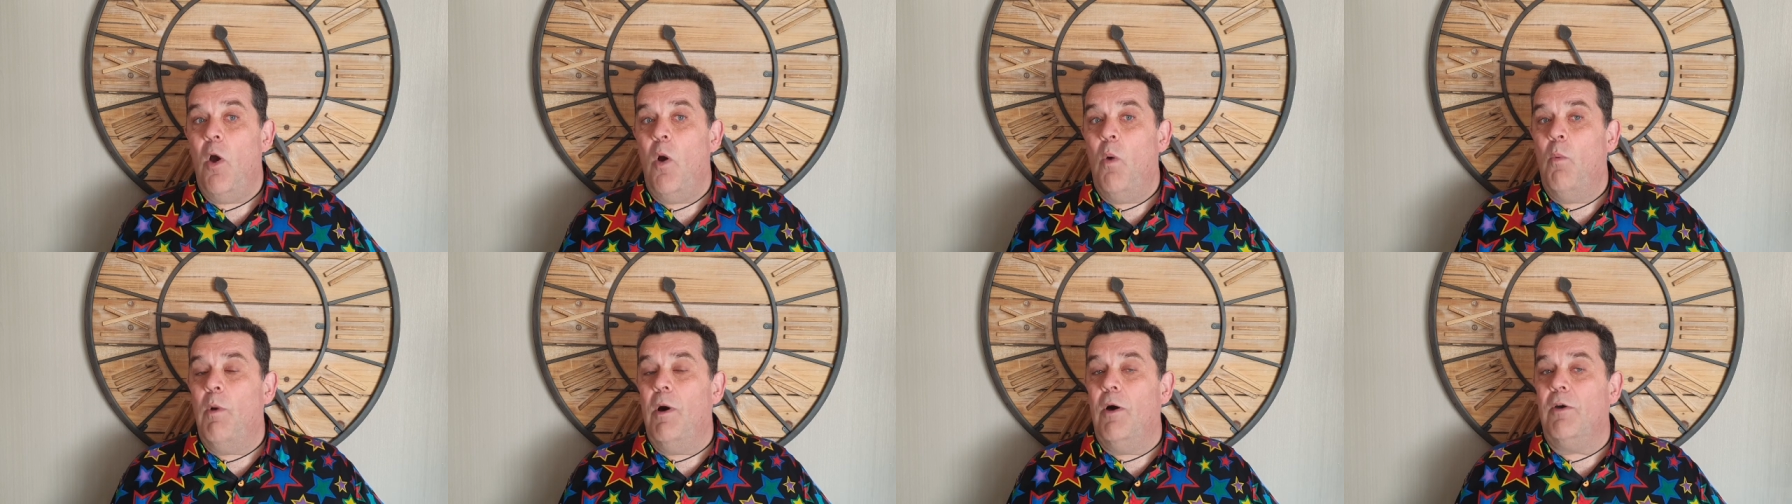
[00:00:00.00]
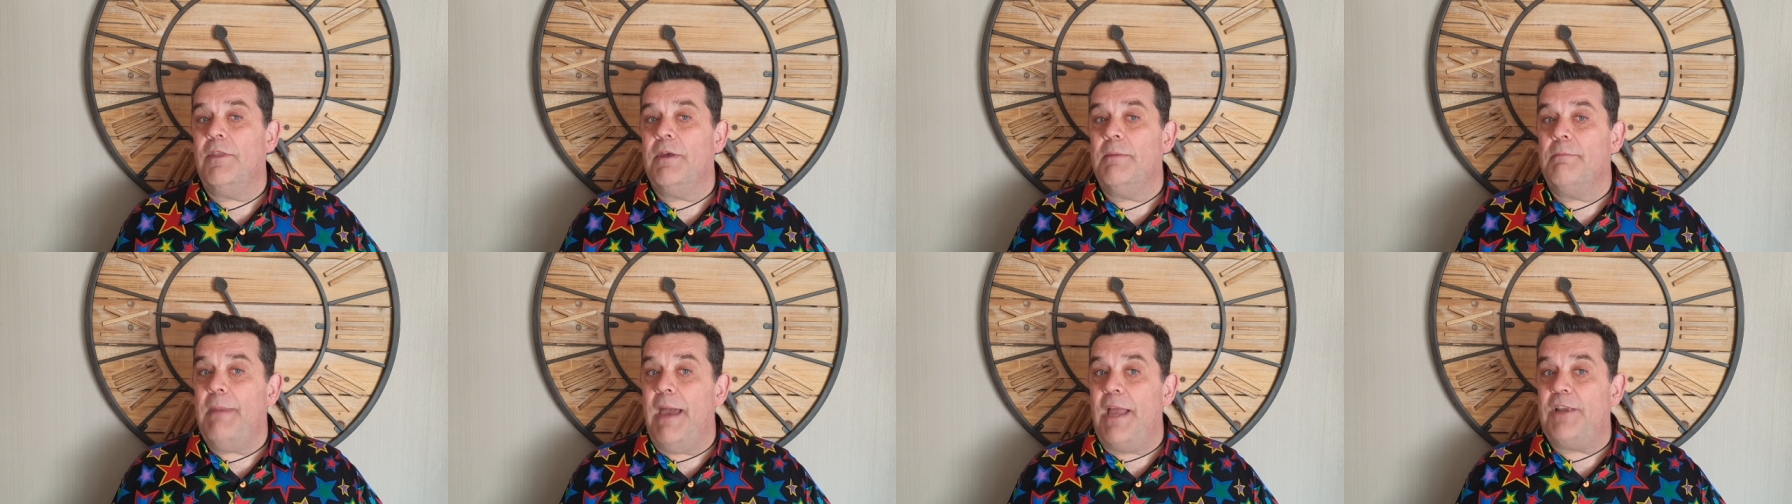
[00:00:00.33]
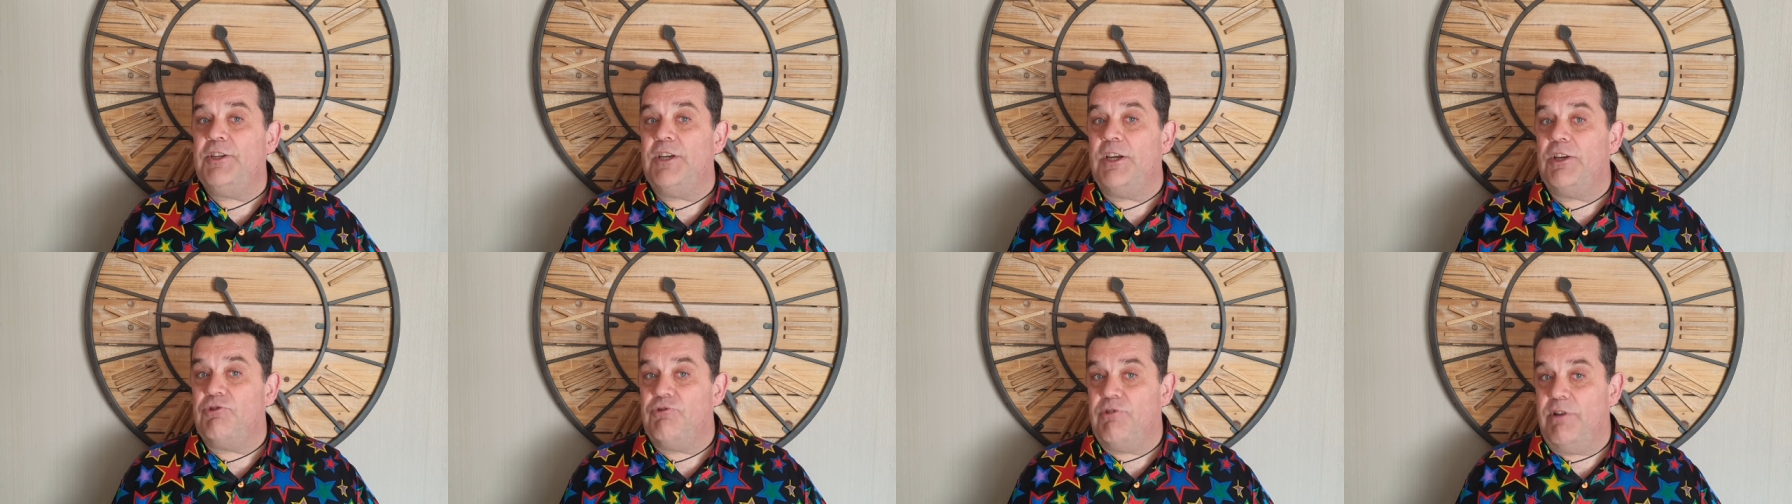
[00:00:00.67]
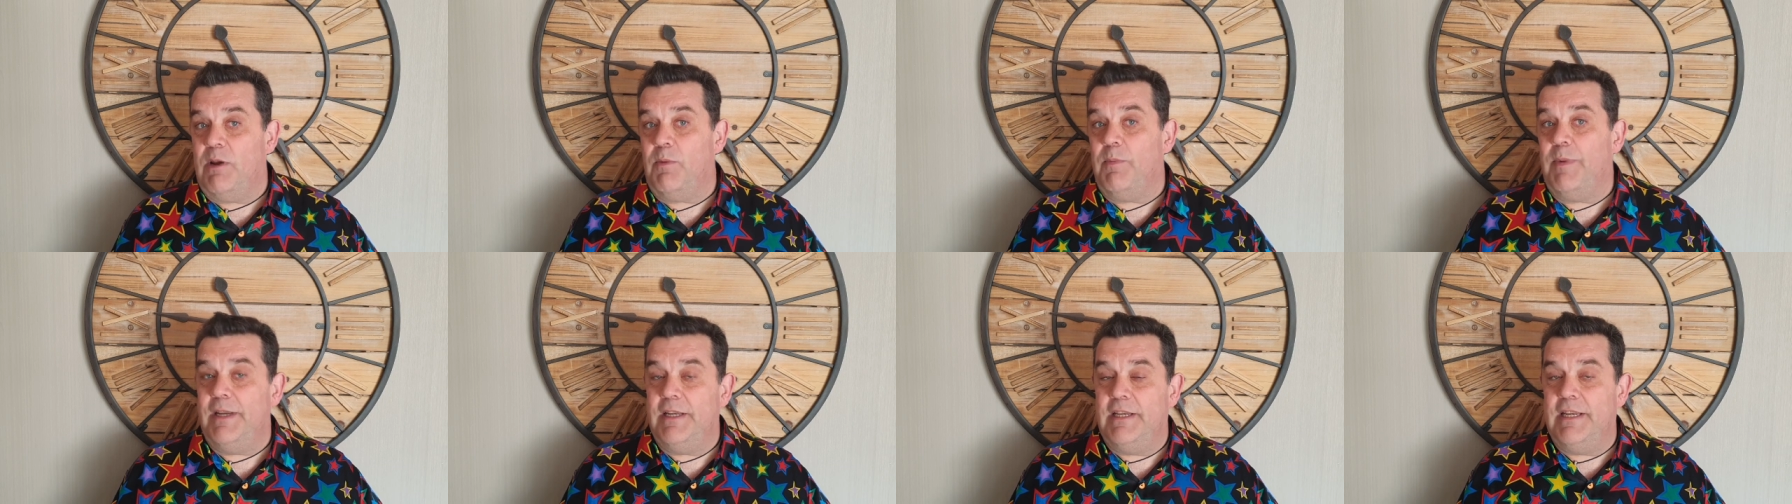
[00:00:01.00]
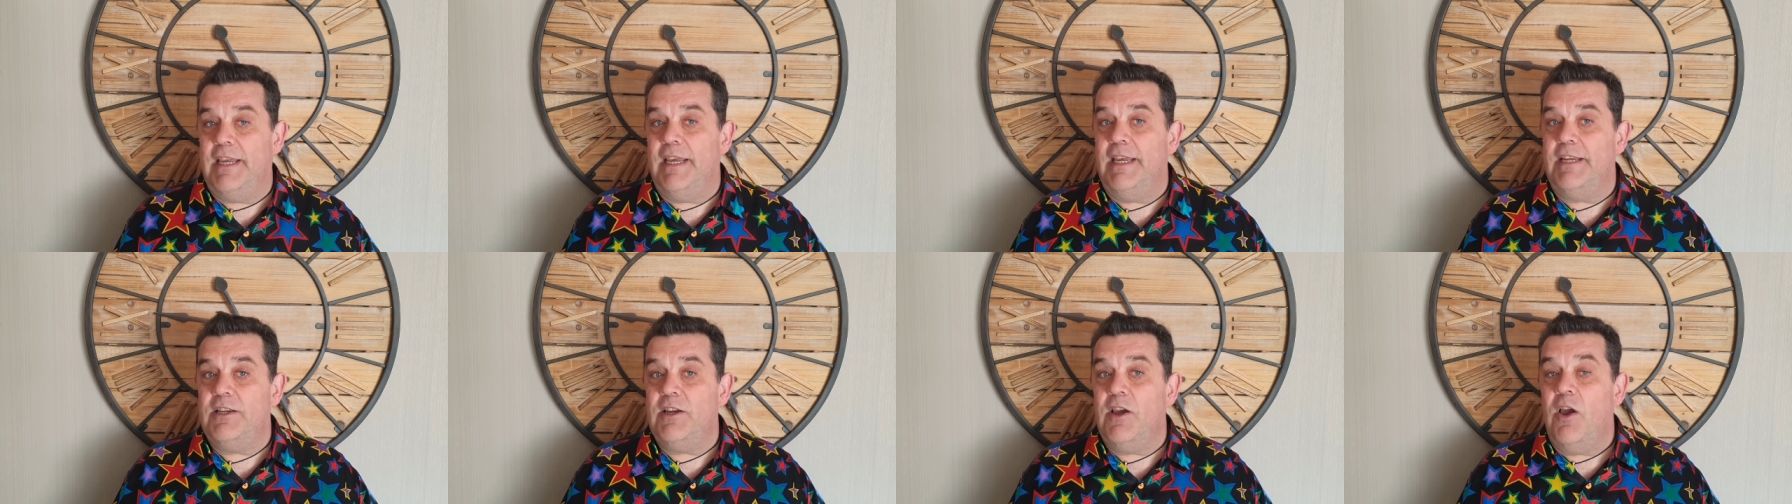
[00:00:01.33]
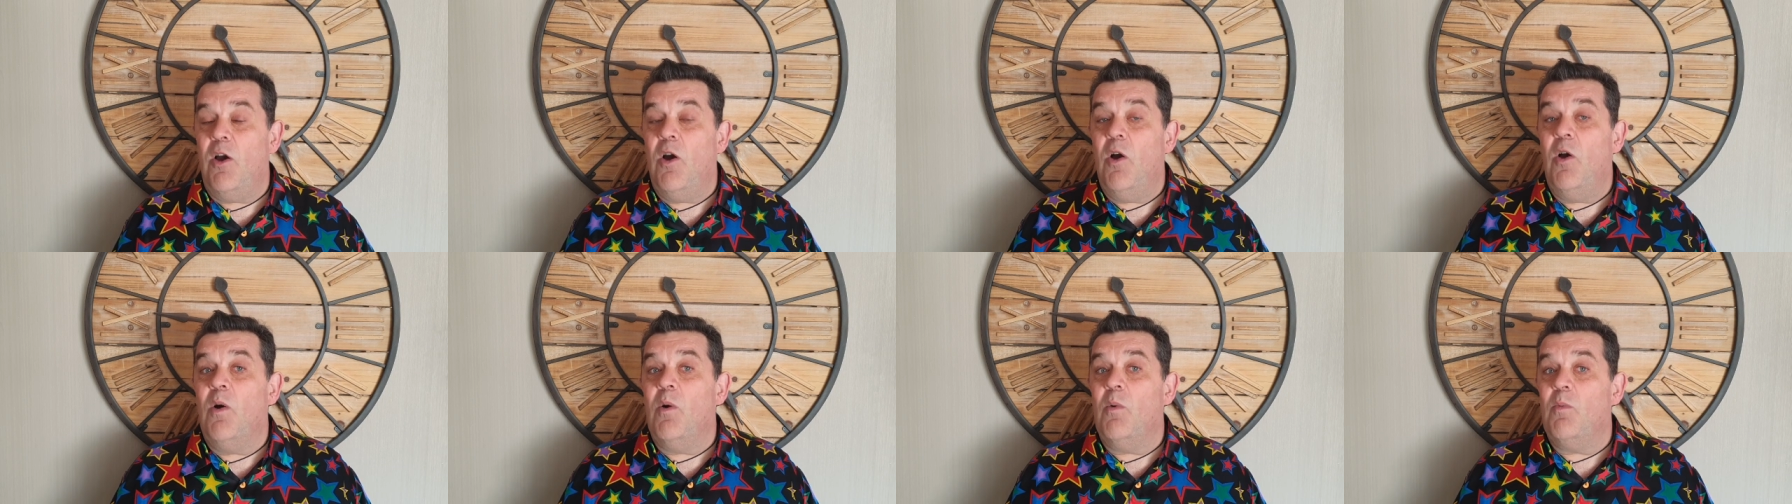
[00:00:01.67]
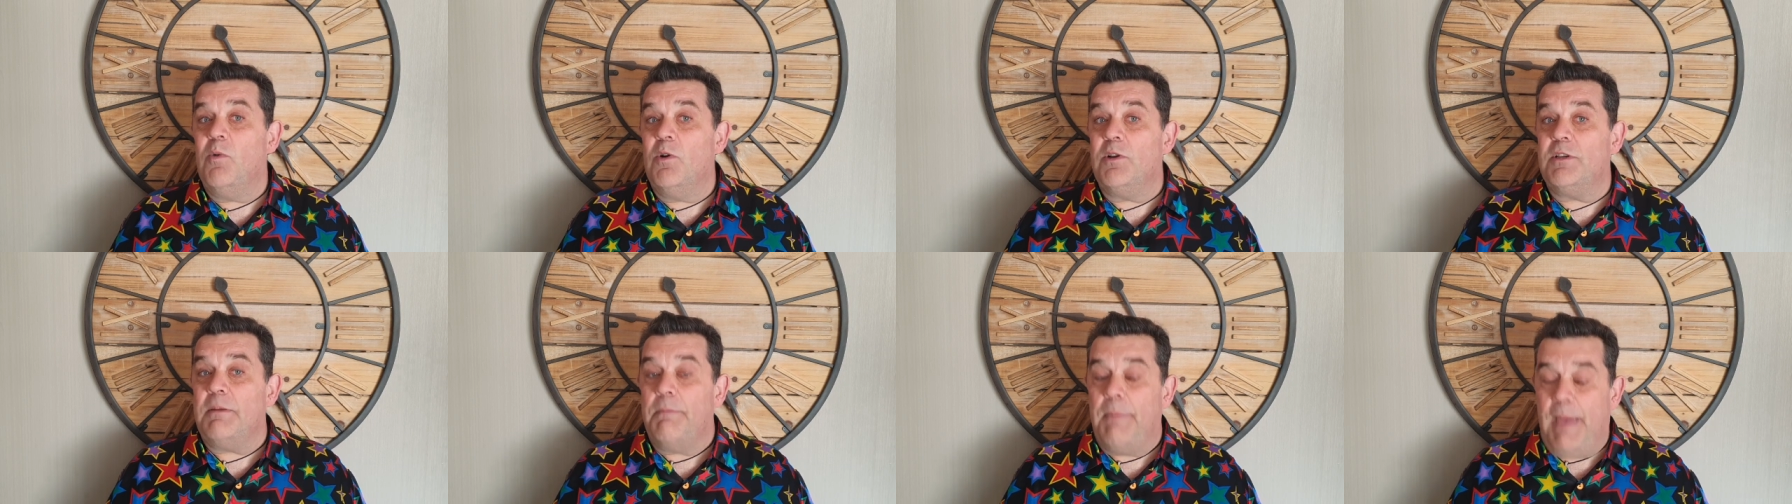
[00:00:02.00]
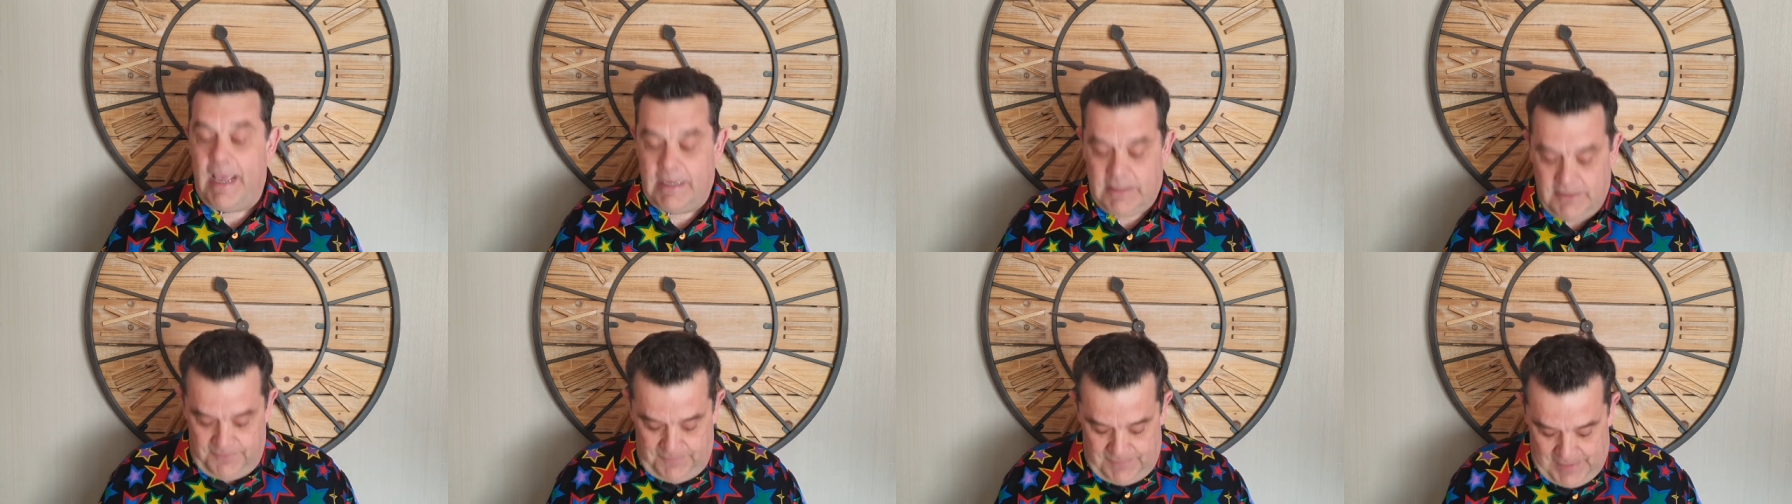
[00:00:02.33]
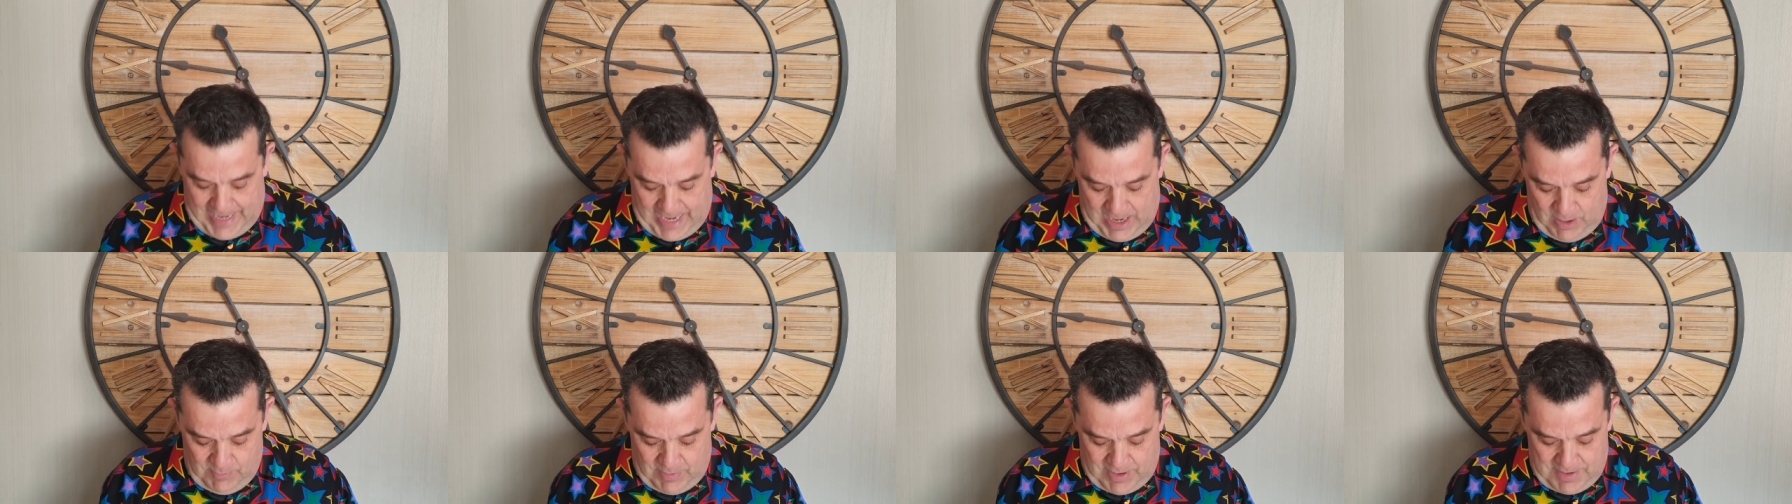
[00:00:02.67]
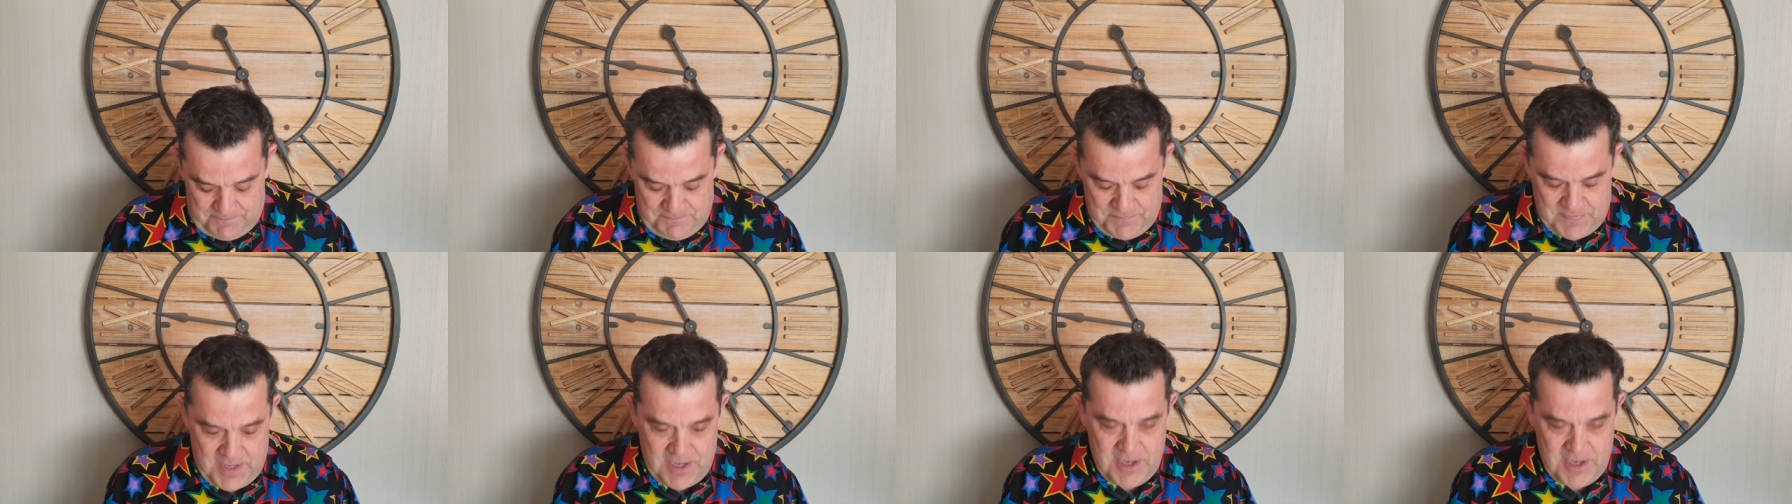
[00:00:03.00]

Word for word: Well, the magic trick we did was about a flower.